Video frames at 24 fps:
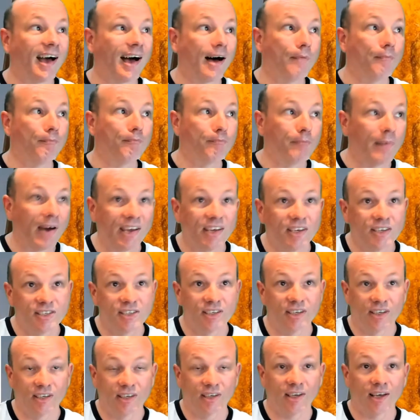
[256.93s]

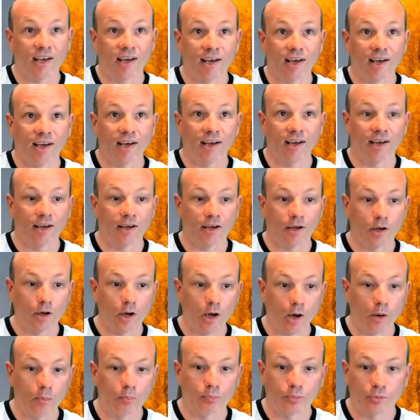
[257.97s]
amazing
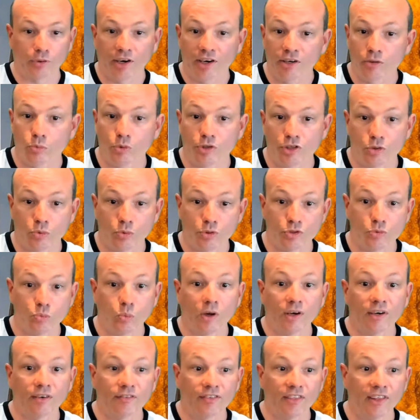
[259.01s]
bread, which was
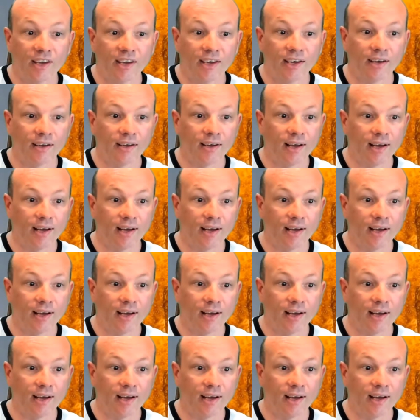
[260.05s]
one of their